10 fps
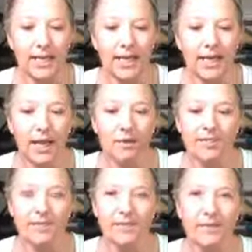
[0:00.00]
and how was
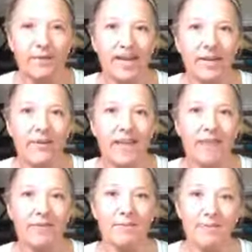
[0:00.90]
it affecting me every day? It was
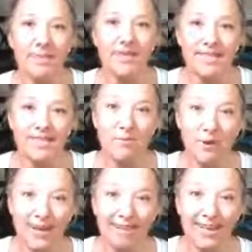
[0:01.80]
having me play
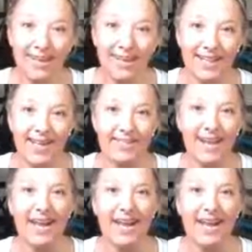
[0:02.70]
small athletically, guys.